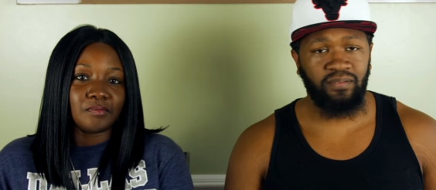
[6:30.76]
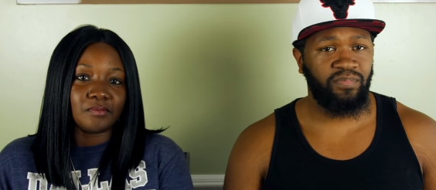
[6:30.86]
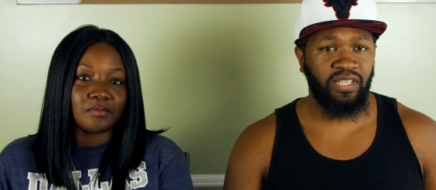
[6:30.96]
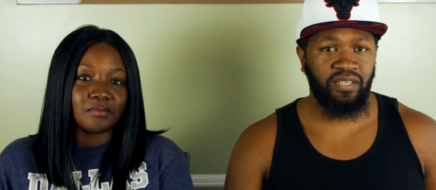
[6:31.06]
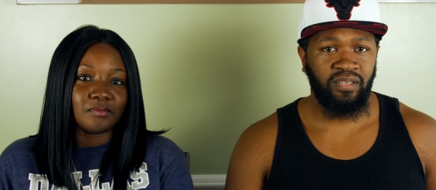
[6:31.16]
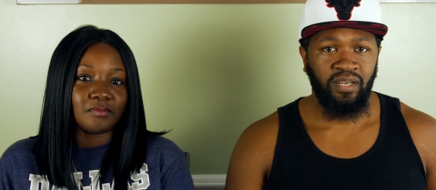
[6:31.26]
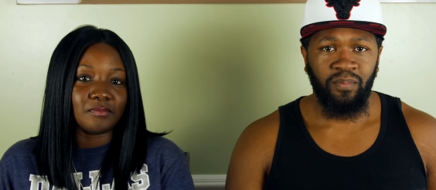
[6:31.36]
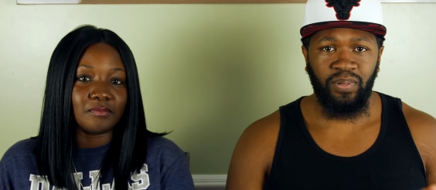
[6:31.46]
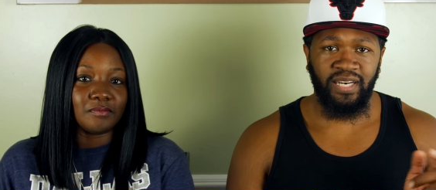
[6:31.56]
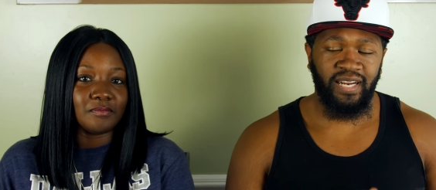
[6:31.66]
Speaker 1: You know what I'm saying,
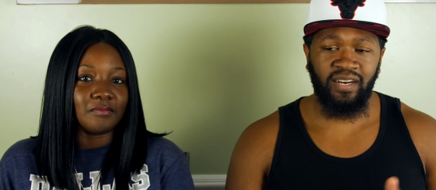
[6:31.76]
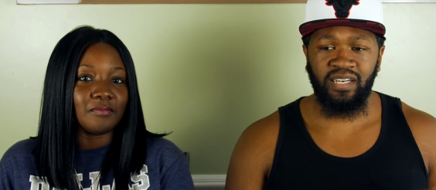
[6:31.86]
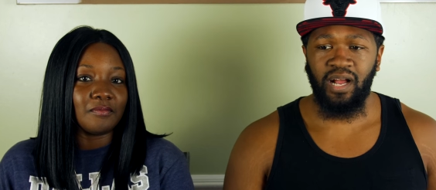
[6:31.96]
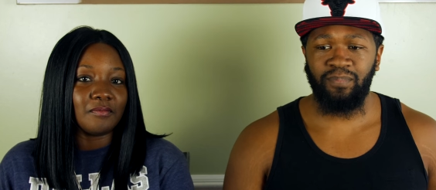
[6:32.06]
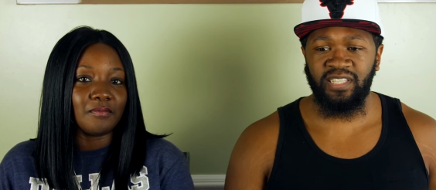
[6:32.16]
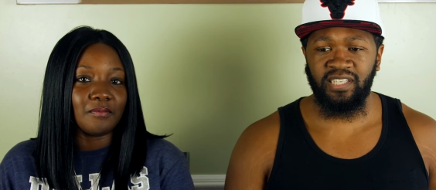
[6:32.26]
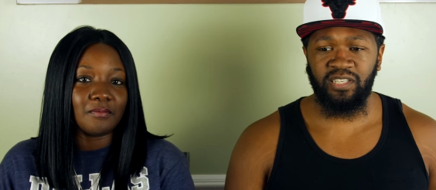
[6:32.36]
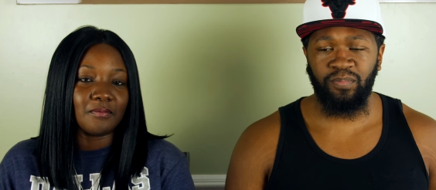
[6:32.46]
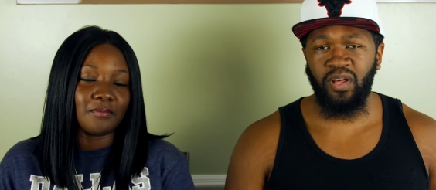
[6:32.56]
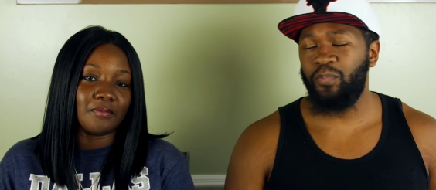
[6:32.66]
put it down in the comment
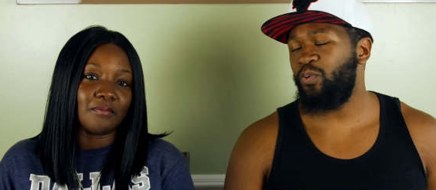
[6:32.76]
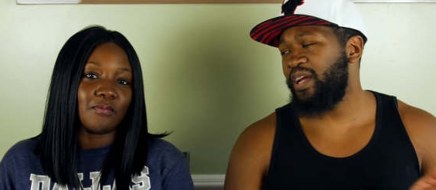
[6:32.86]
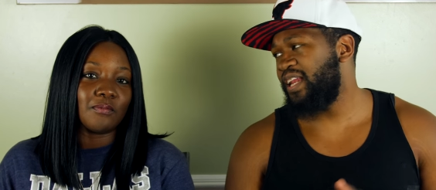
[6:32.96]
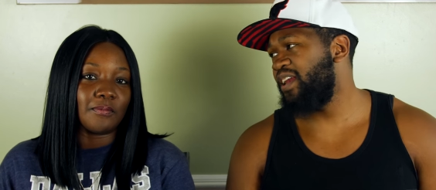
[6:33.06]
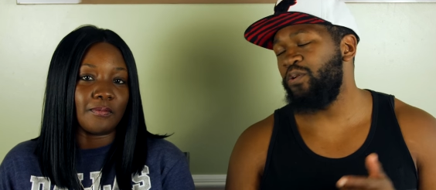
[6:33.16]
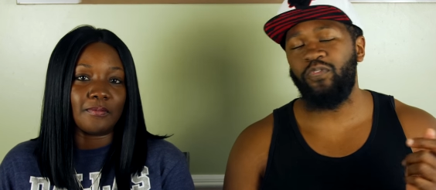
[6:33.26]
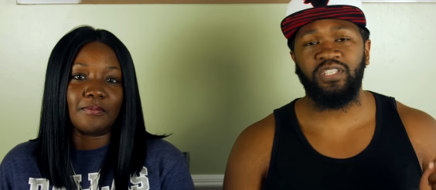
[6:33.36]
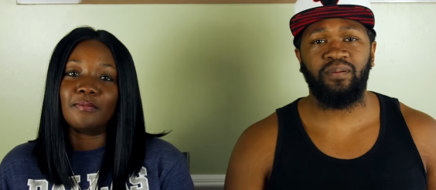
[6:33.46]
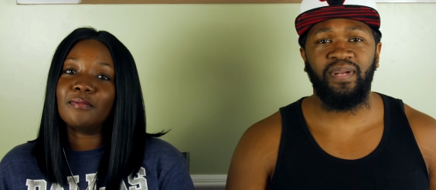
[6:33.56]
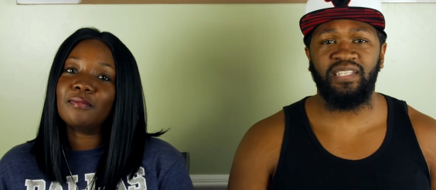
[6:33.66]
section below. But what can they do for
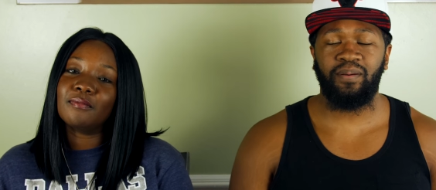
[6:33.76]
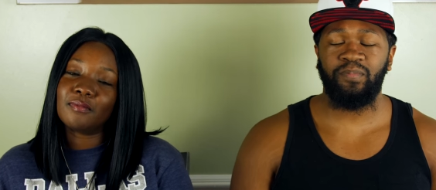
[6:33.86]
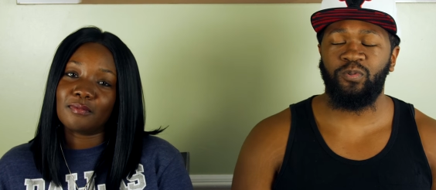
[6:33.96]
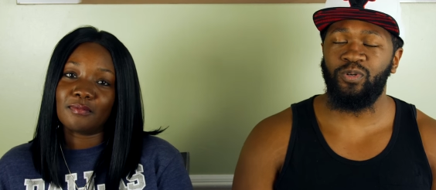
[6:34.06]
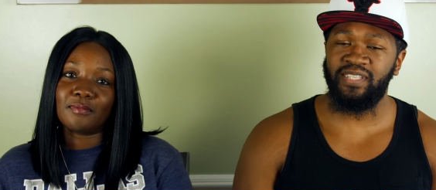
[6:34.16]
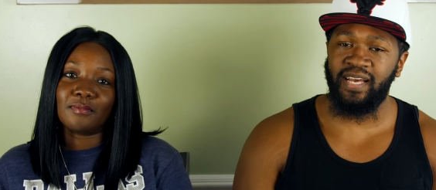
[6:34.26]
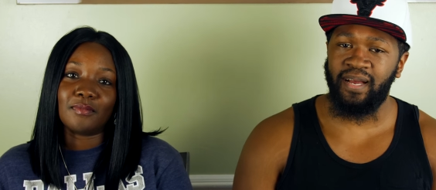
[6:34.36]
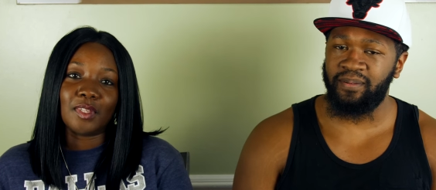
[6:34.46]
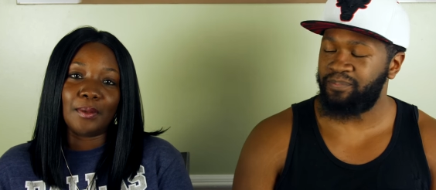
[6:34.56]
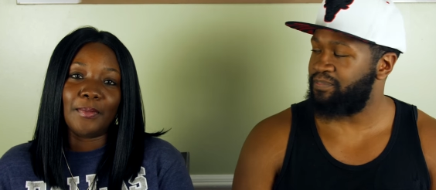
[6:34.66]
us in the meantime, in between
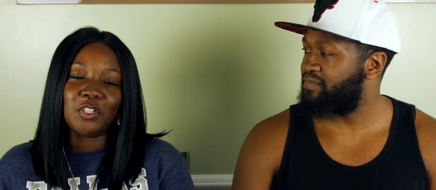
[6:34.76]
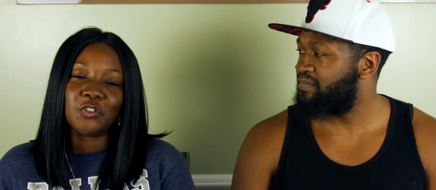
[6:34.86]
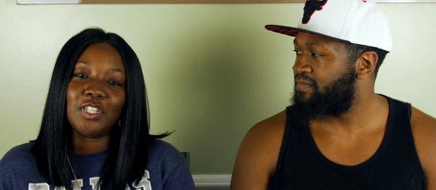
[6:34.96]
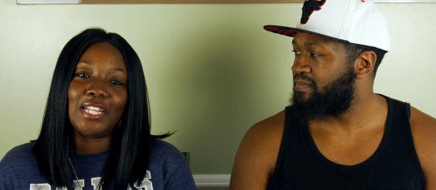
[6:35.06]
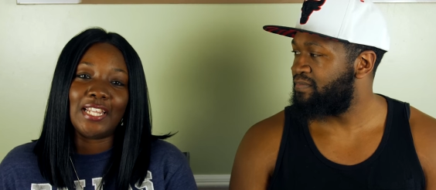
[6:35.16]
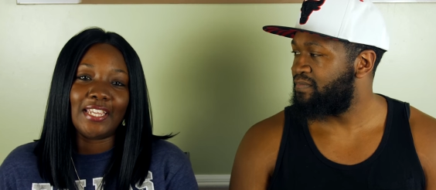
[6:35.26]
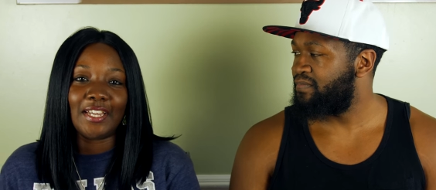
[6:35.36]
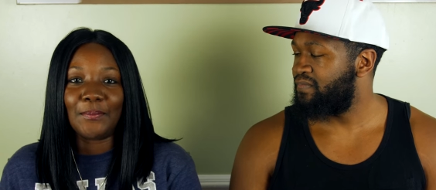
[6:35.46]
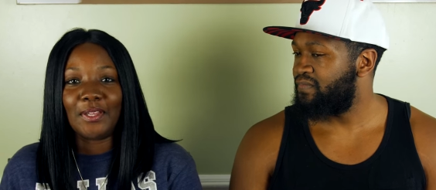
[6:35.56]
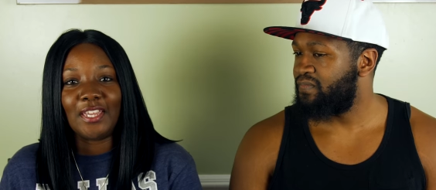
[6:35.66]
time?
Speaker 2: Make sure y'all like,
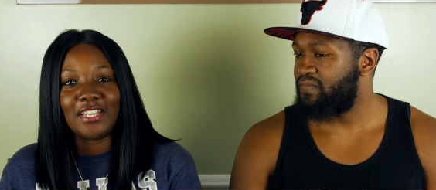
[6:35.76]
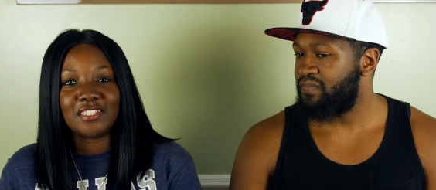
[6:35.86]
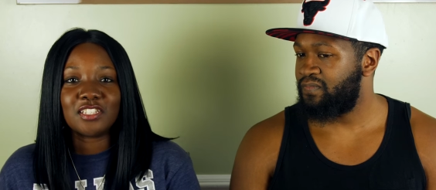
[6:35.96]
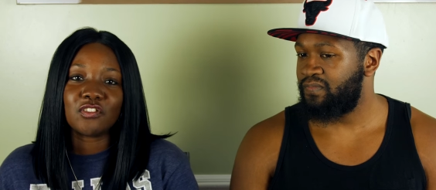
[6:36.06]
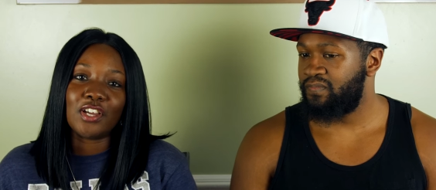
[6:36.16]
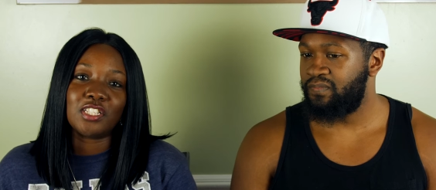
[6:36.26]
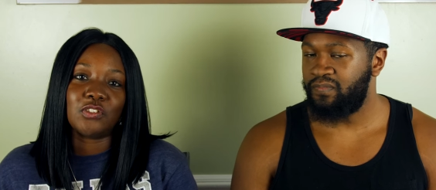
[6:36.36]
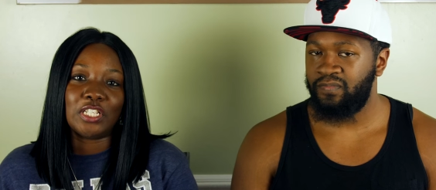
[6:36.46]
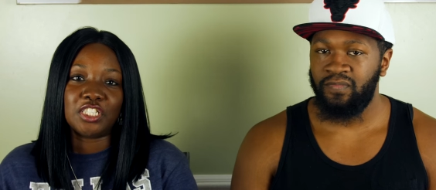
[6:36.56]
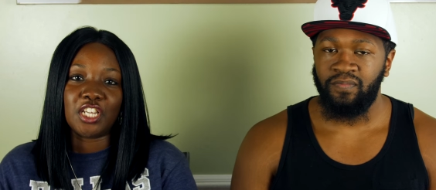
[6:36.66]
comment, and subscribe
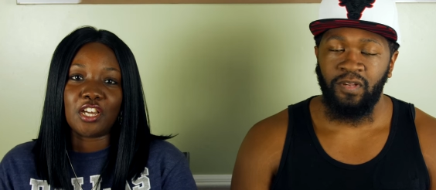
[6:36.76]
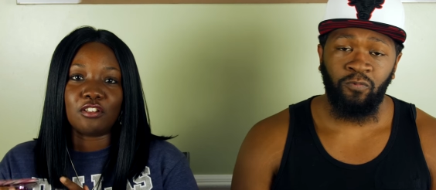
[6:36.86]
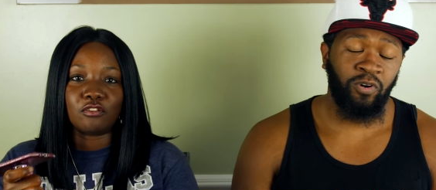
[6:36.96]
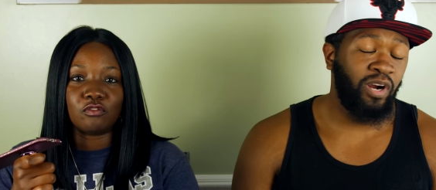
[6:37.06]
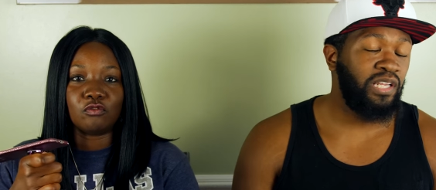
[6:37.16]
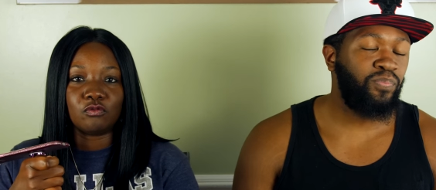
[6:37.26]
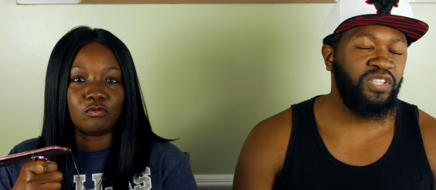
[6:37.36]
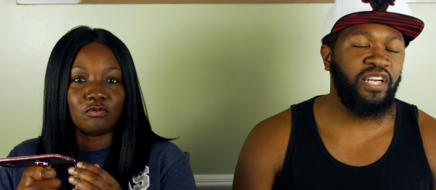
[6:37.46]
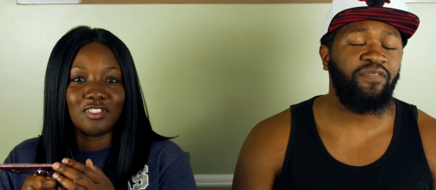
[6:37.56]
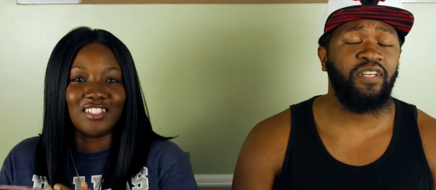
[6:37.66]
to our channel.
Speaker 1: We greatly
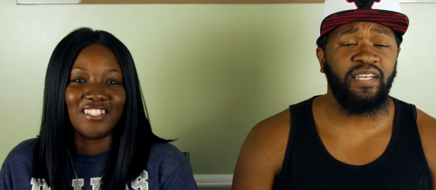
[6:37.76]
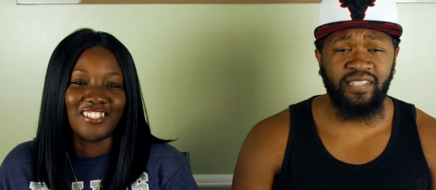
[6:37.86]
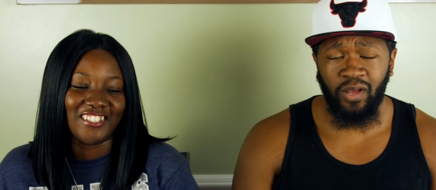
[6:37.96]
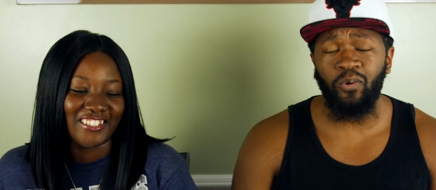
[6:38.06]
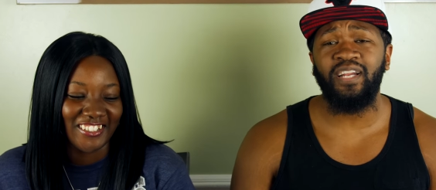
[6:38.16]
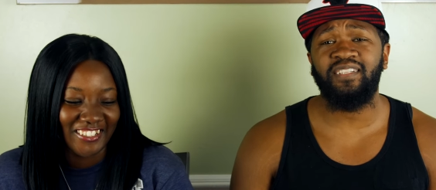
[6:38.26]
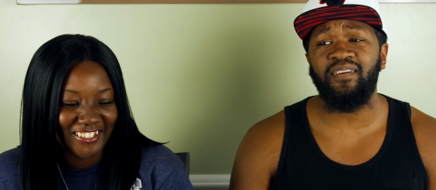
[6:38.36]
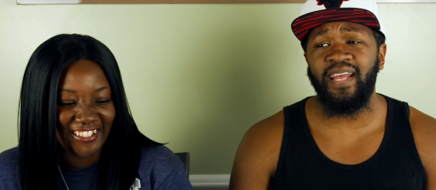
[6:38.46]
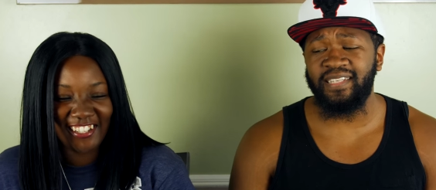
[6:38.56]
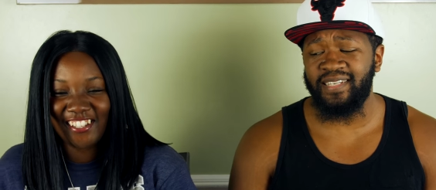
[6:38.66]
appreciate if you did so. and
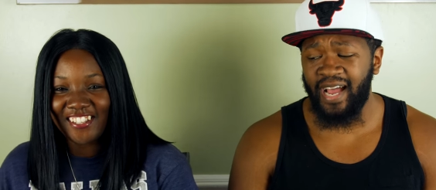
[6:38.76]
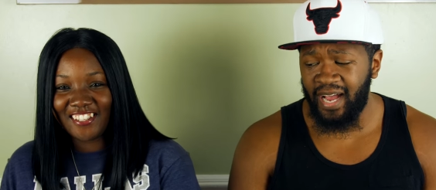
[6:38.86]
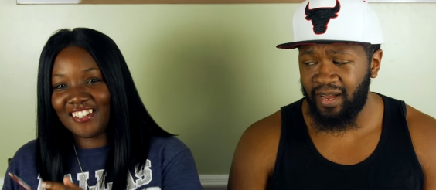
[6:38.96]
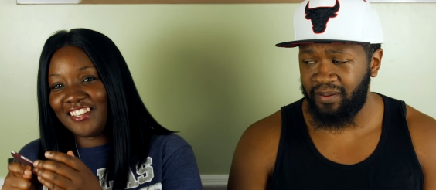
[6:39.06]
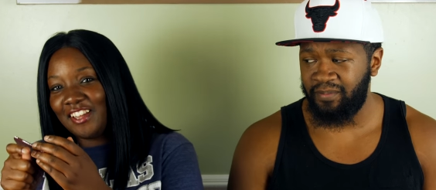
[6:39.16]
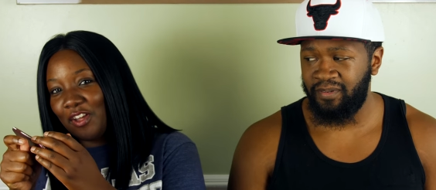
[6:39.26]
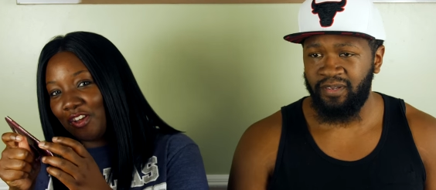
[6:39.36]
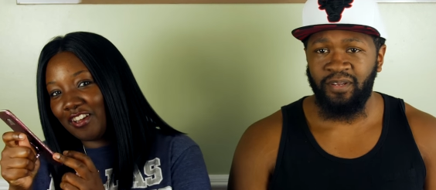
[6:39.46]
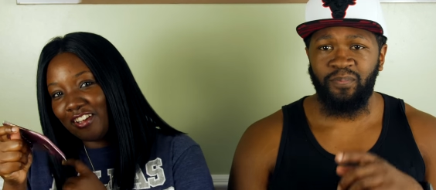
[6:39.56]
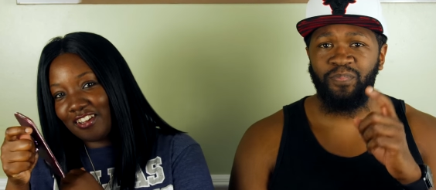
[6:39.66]
until next time,
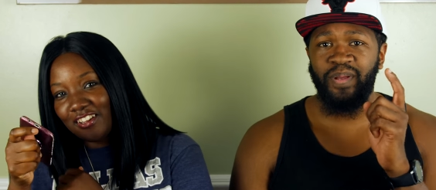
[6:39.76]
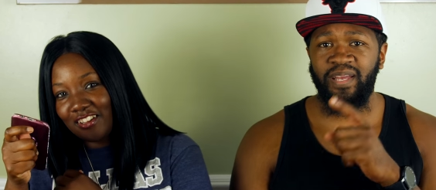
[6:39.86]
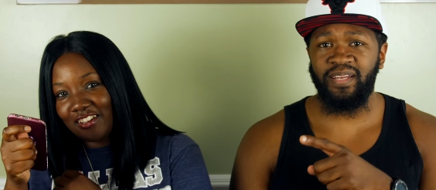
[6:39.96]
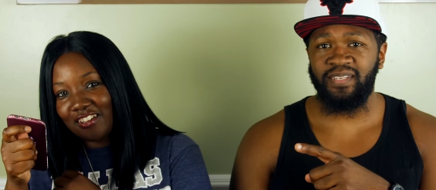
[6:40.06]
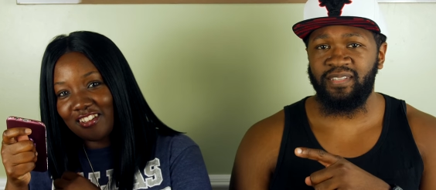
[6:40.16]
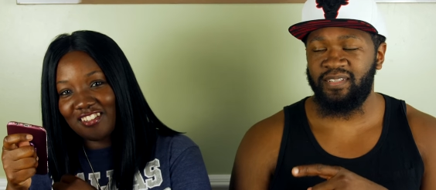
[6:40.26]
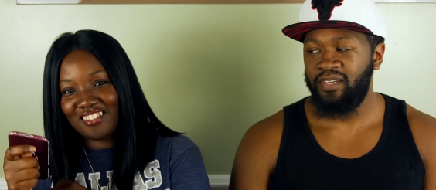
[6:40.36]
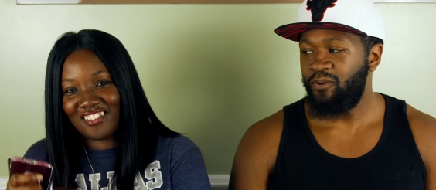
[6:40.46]
peace.